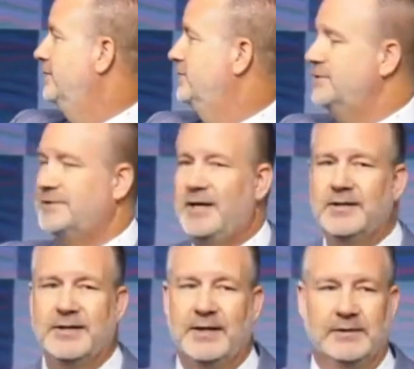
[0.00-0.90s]
Just
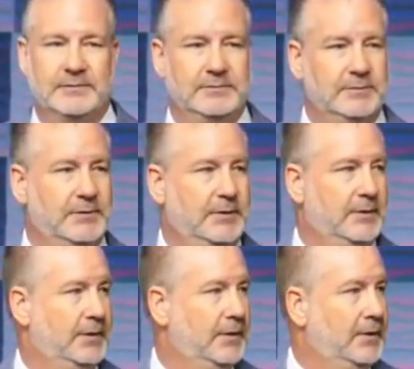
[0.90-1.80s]
talking.
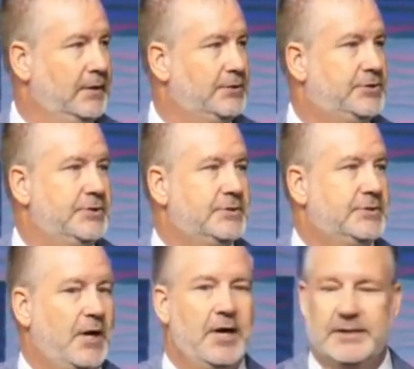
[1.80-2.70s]
Just
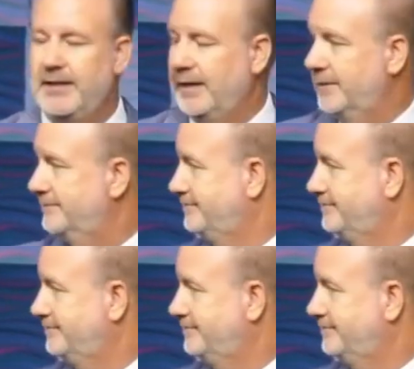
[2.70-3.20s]
talking.